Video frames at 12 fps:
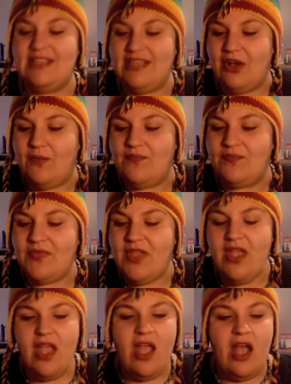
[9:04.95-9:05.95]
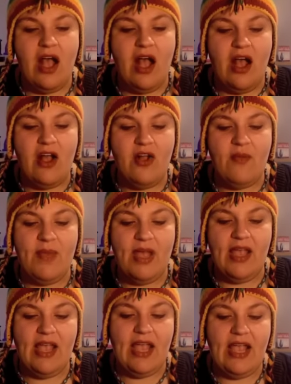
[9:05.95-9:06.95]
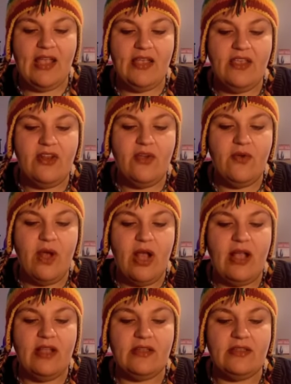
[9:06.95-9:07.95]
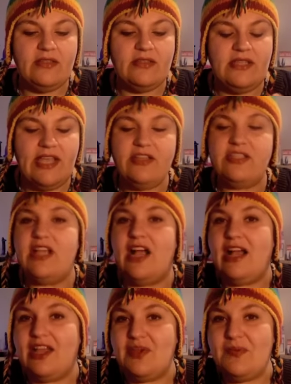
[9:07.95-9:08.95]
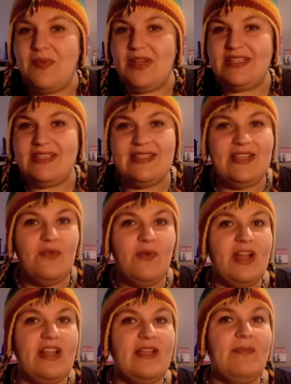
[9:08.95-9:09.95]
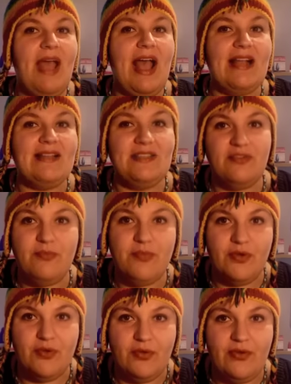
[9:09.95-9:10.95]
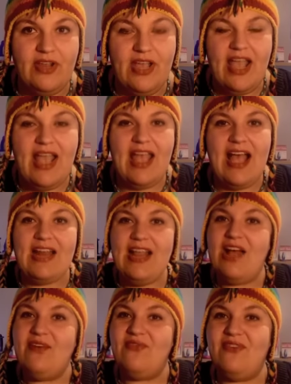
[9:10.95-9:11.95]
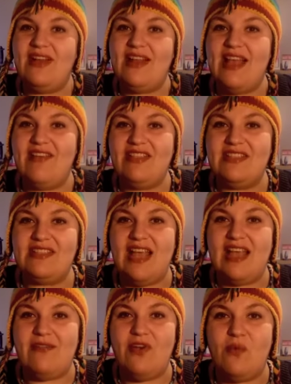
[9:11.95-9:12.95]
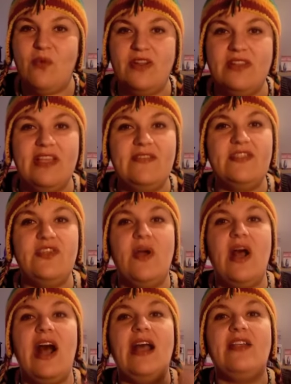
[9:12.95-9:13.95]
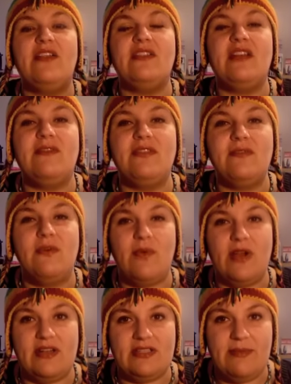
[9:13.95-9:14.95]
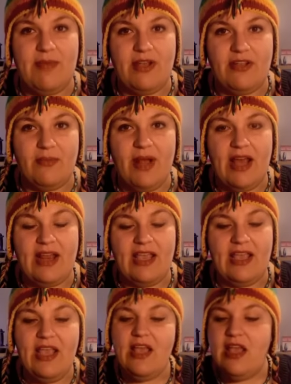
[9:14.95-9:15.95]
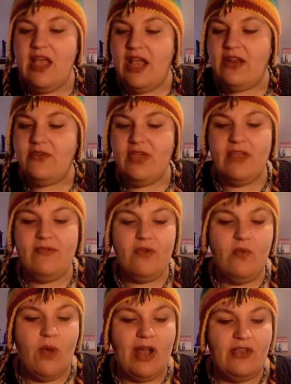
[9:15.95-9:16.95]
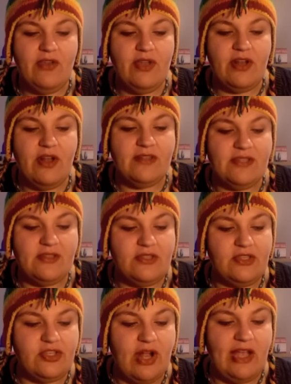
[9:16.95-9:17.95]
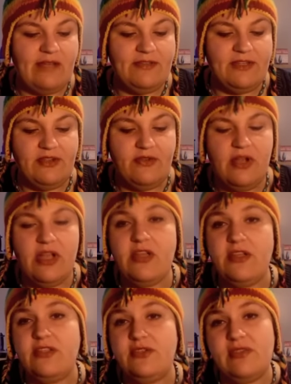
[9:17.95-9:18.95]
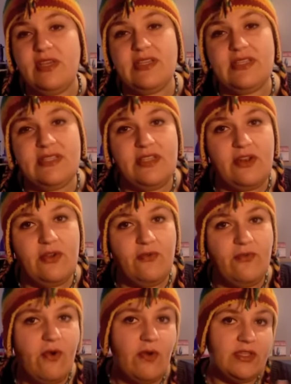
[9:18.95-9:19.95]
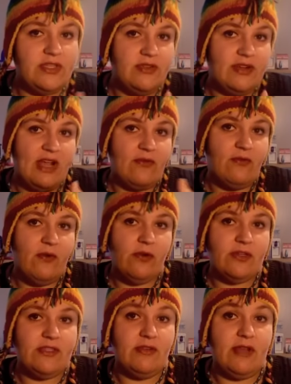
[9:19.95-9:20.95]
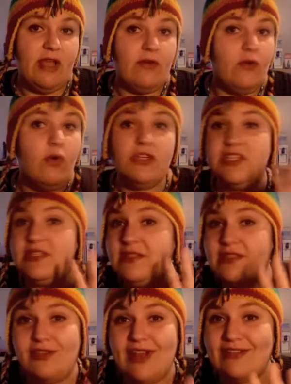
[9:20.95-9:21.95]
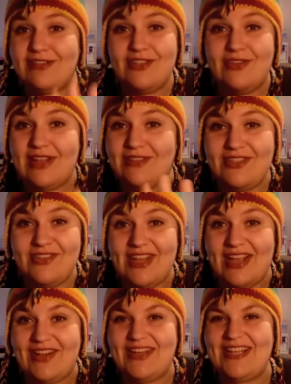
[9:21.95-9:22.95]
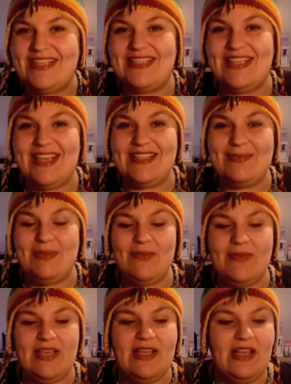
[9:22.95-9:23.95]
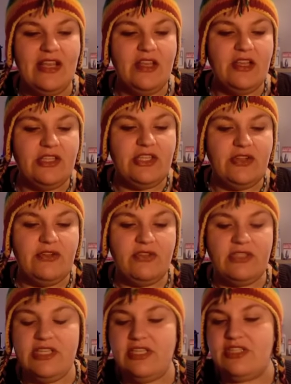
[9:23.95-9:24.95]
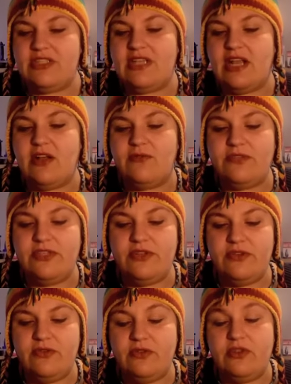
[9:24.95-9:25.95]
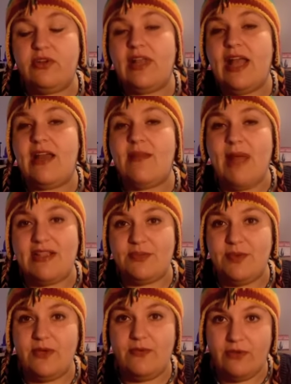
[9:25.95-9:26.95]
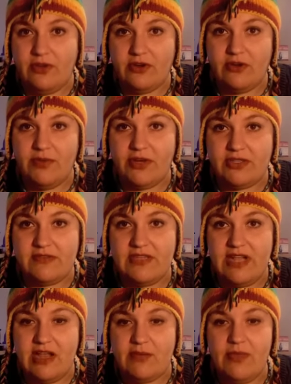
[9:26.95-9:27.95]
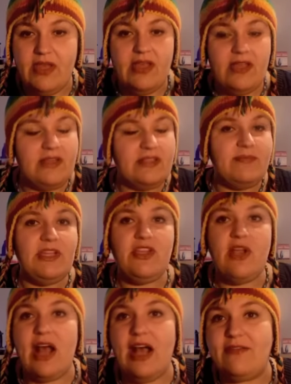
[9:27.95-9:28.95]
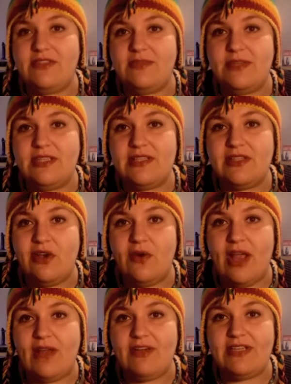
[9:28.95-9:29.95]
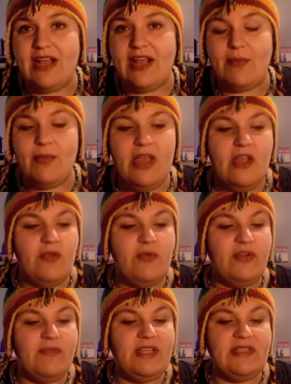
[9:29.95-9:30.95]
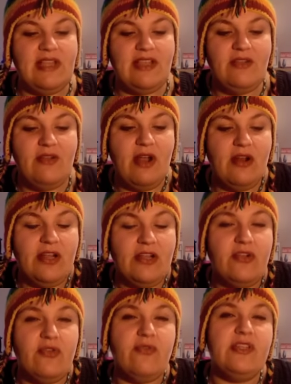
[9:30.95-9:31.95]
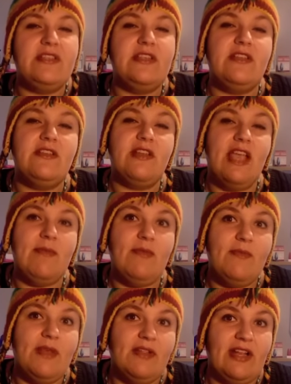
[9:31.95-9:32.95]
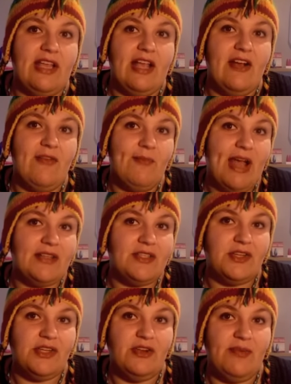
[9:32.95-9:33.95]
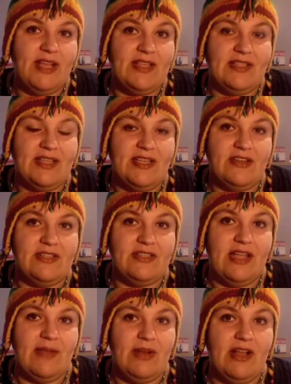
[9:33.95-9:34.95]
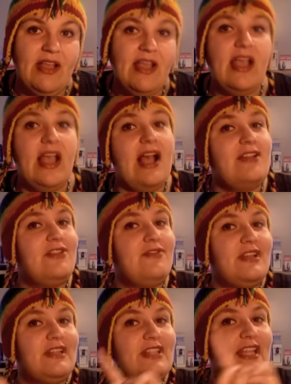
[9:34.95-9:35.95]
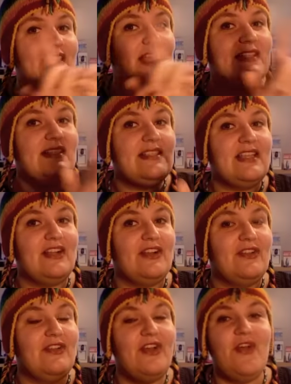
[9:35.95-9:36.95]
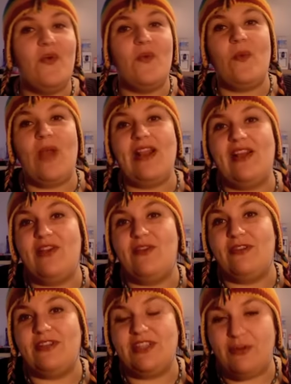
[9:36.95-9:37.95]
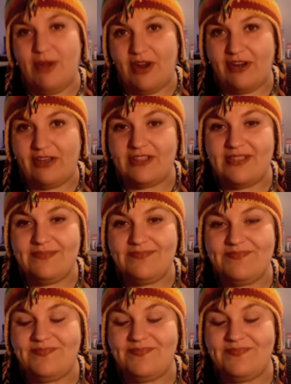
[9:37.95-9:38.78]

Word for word: deal. Um, you know, take your time, see what impacts your mood, and have fun having this kind of homework that gives you a higher level of awareness about your body. And you, if you want, you can also strive to do this, you know, forward, slow down, forward, slow down, or just slow down, slow down, slow down, as the case may be, to teach yourself to learn how to masturbate for longer periods of time. Doesn't mean you have to be slow every time, but it means that you are increasing your capability of mastering your pacing and your stamina, and you can take that skill right on over to your partners.